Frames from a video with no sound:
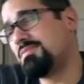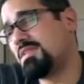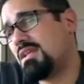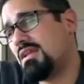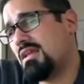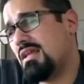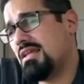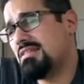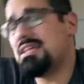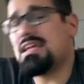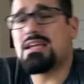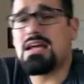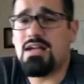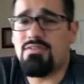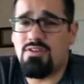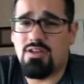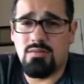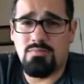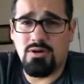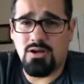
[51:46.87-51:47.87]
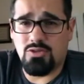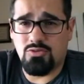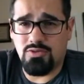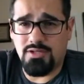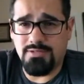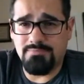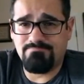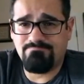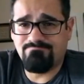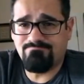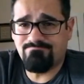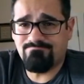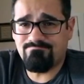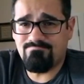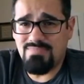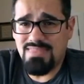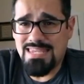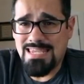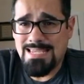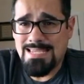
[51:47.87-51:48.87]
It's like Godfather Part 3.
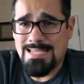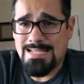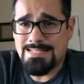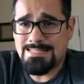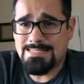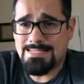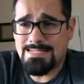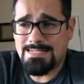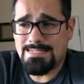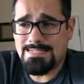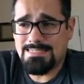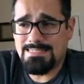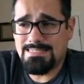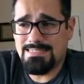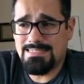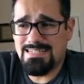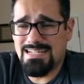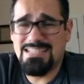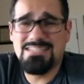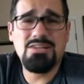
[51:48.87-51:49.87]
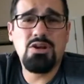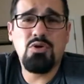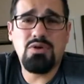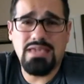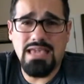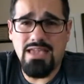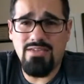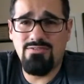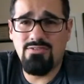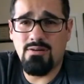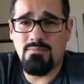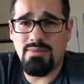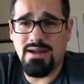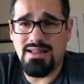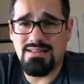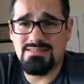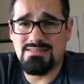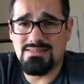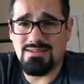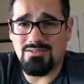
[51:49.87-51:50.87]
It's an okay film by
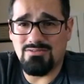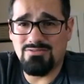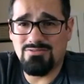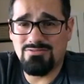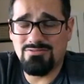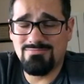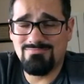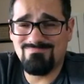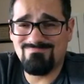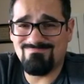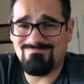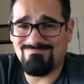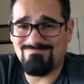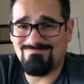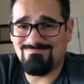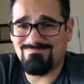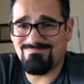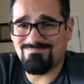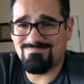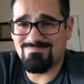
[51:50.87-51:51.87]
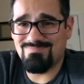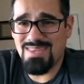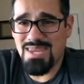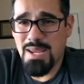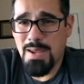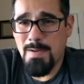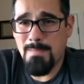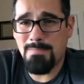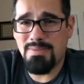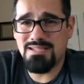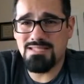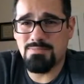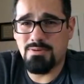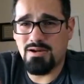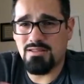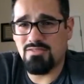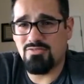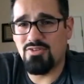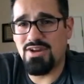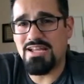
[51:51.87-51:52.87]
itself. But as a part of
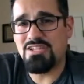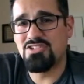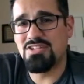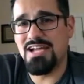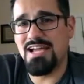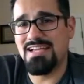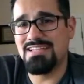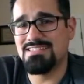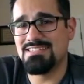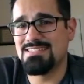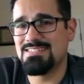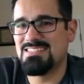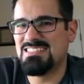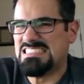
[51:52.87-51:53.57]
the franchise,